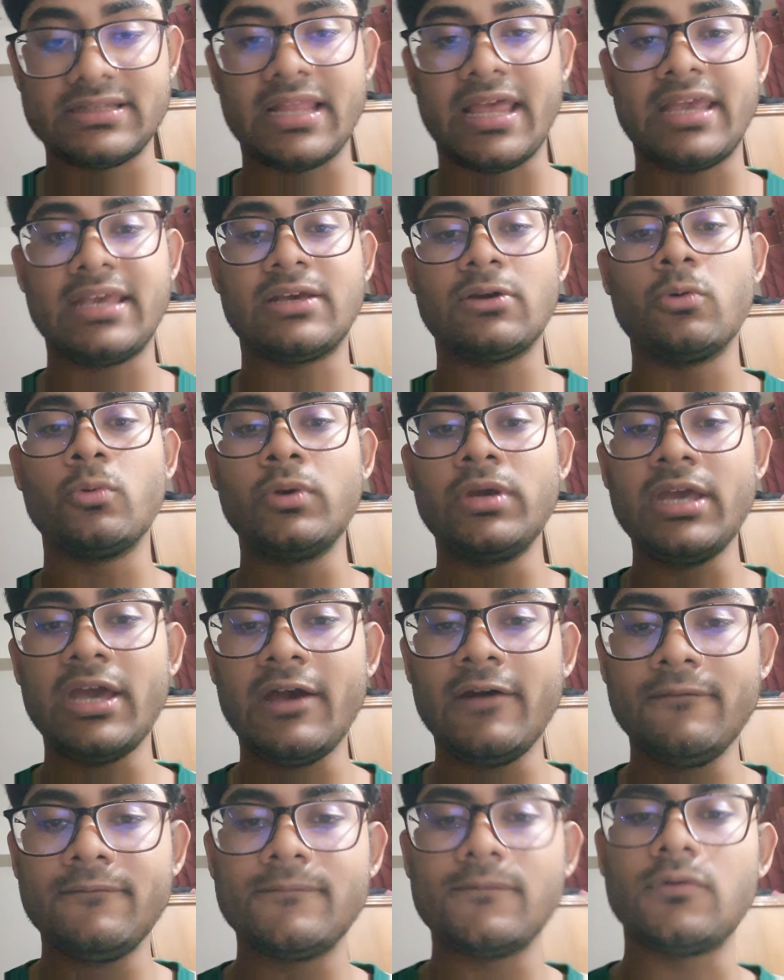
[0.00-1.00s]
Like we
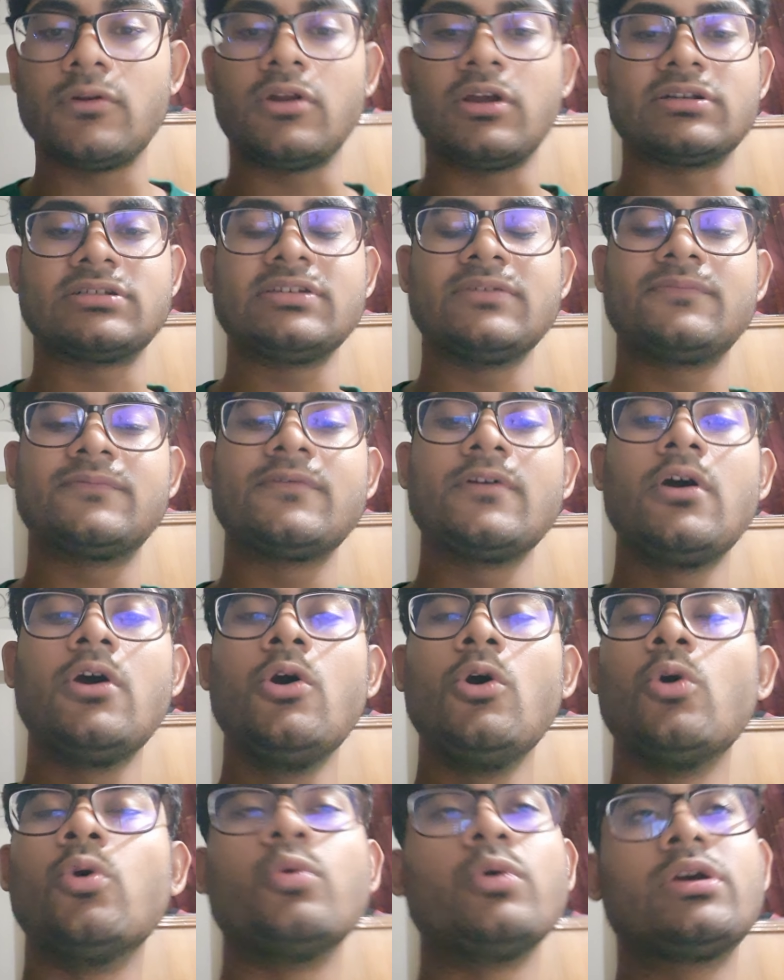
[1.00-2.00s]
have lots of
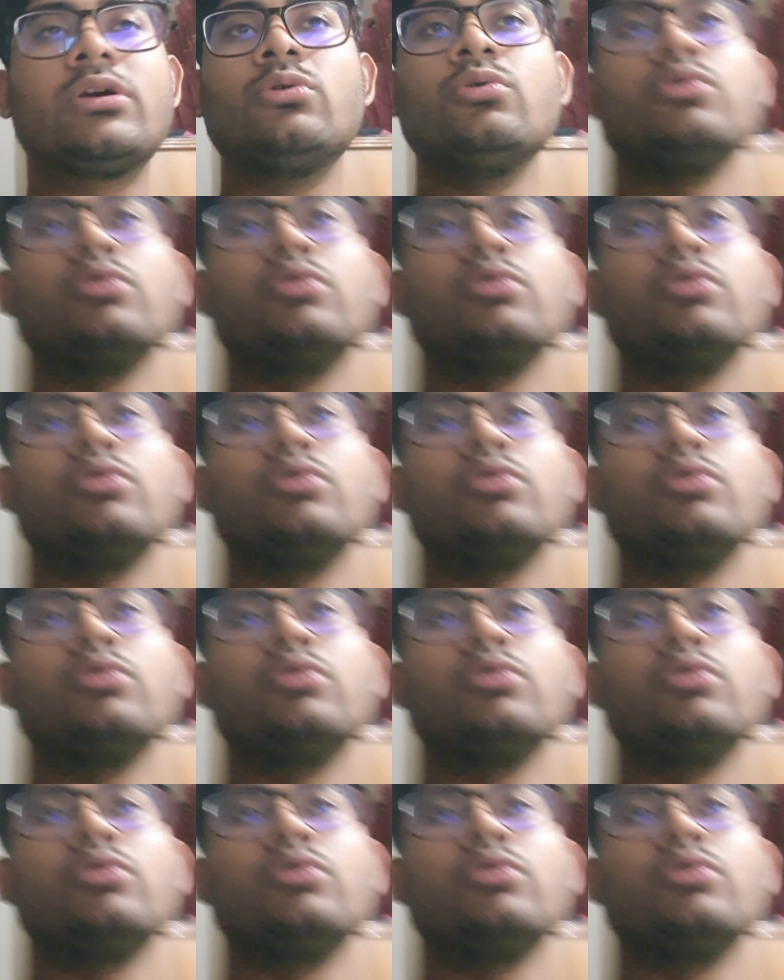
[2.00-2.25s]
we